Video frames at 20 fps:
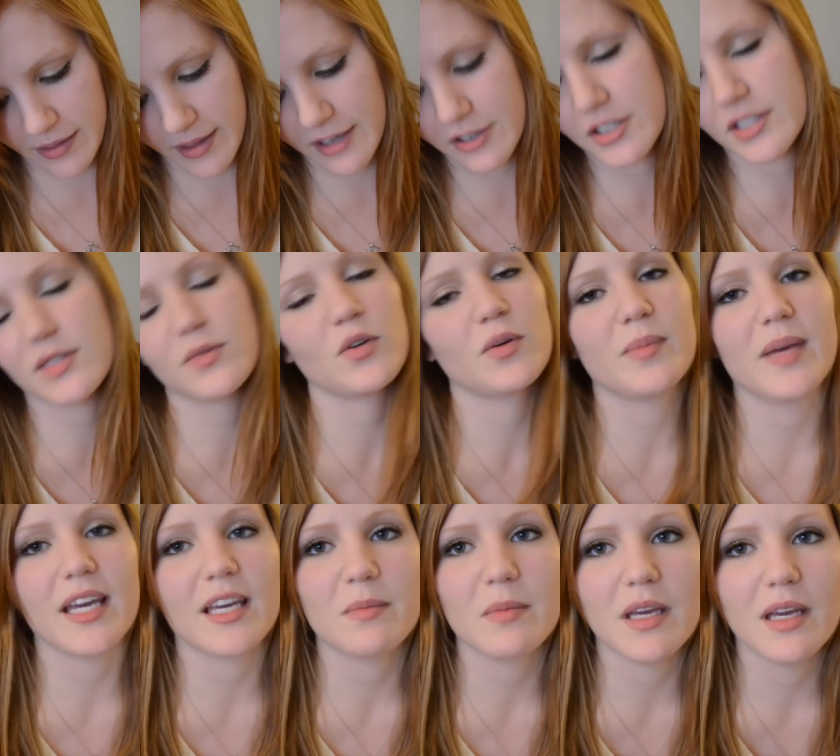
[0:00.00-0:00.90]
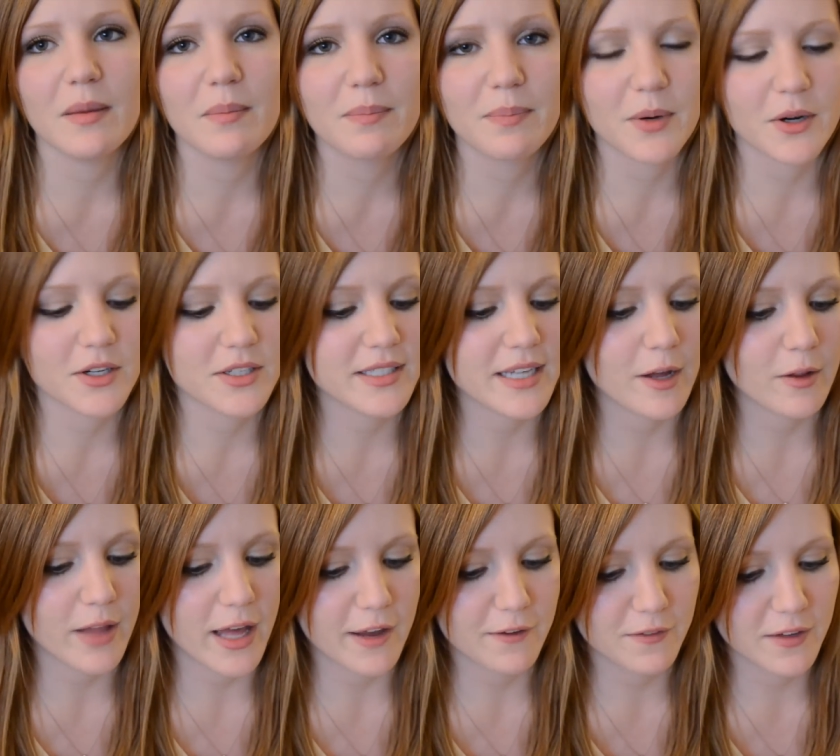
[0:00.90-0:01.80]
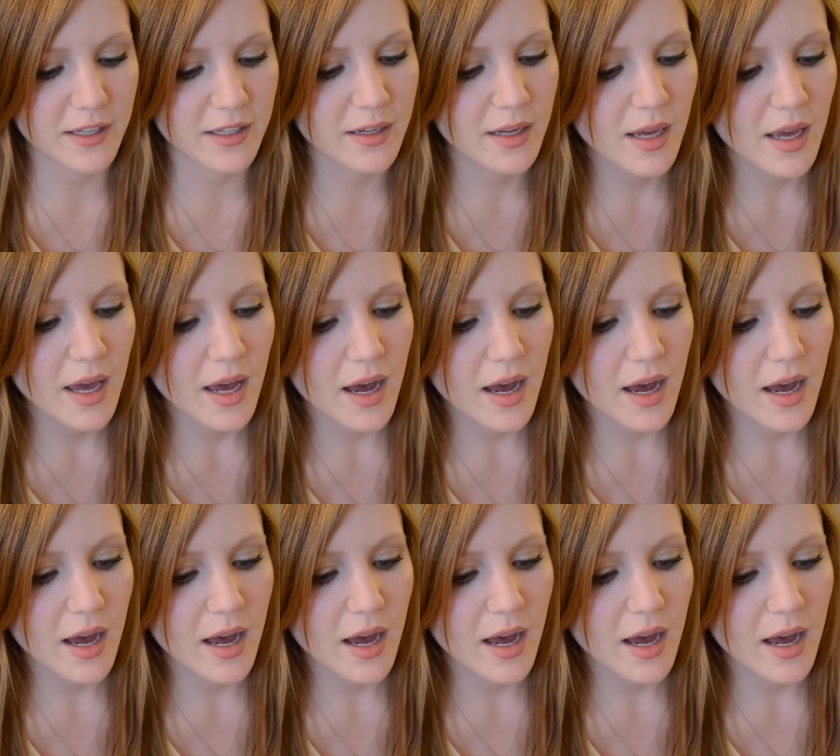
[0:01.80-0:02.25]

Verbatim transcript: that just will make me burst out laughing.